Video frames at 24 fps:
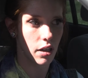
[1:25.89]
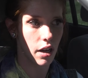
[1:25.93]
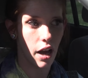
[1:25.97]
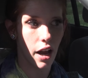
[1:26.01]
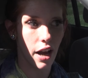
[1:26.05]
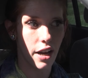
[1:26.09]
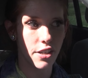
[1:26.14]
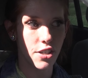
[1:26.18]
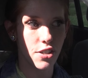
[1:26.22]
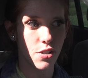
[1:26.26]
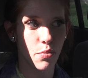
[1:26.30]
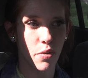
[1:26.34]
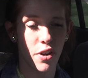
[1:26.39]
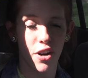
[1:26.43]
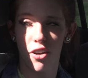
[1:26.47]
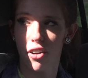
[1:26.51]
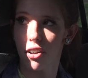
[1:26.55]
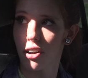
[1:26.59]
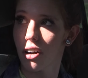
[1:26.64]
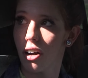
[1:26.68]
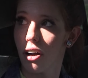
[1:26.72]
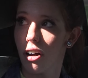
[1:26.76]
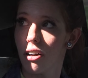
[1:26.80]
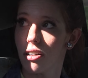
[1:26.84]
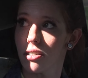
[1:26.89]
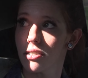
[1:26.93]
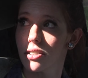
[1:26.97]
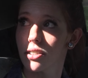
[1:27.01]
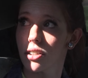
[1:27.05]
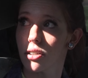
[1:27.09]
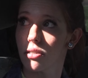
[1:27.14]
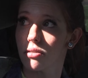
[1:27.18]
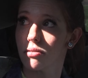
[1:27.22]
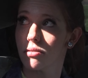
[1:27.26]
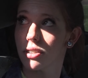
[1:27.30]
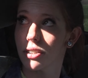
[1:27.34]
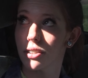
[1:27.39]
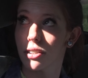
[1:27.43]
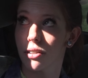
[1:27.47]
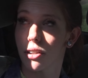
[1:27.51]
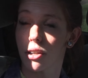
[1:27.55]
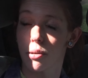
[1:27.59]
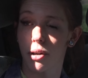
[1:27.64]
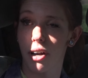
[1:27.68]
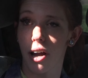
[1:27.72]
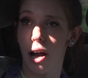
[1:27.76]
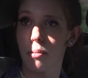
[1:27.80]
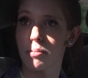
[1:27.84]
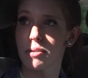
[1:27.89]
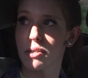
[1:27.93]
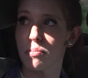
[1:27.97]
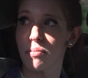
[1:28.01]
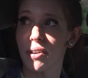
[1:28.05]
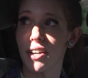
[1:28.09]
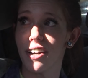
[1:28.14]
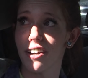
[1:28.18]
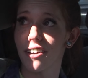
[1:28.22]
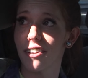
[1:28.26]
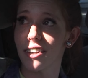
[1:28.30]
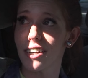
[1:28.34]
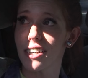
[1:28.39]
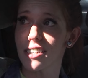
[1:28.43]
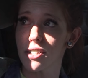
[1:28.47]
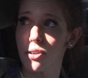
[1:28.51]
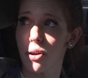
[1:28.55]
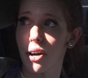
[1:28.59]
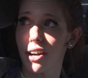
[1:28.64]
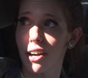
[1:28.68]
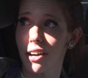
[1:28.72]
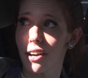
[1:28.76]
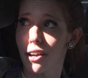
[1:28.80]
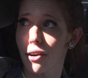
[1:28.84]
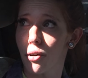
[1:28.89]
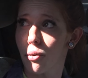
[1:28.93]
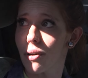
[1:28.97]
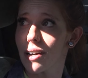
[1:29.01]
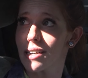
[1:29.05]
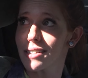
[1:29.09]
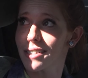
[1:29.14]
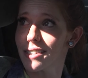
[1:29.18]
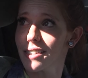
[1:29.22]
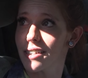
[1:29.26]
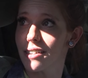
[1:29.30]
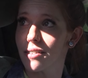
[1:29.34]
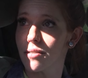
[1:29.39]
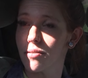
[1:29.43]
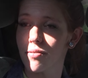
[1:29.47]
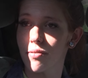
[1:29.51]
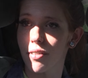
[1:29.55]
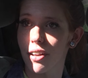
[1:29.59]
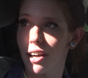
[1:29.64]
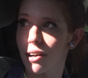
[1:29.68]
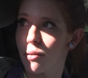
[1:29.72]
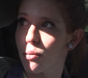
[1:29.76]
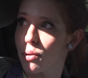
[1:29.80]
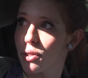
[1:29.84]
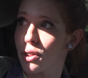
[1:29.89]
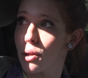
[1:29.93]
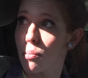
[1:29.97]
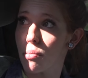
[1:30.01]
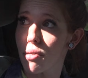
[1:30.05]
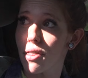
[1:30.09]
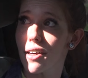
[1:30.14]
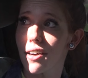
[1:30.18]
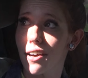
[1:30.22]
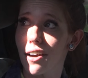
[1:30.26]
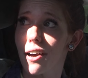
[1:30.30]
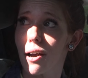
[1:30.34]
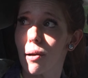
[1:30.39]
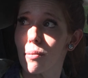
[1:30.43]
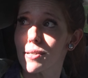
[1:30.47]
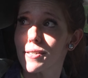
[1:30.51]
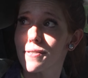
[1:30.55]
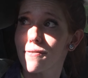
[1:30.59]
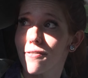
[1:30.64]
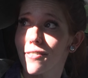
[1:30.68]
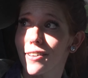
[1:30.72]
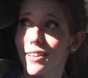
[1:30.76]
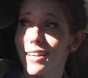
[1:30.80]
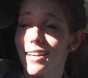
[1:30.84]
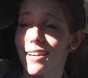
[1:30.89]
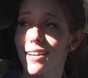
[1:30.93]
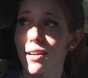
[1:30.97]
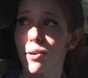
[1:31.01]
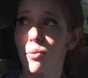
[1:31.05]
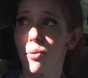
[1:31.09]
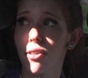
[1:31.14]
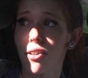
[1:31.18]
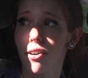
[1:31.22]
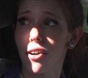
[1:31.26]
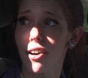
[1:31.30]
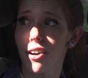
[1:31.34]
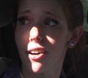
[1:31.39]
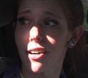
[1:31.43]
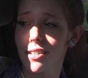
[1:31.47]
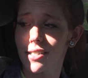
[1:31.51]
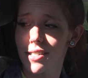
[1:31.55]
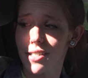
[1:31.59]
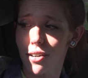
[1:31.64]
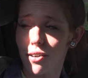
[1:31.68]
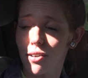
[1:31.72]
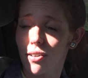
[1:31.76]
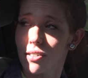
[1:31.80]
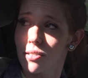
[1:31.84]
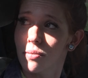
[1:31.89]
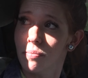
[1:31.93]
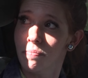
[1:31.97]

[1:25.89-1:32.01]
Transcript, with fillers: I just wanted to call the cops immediately so I didn't get arrested, like with them thinking I was fleeing with her. So.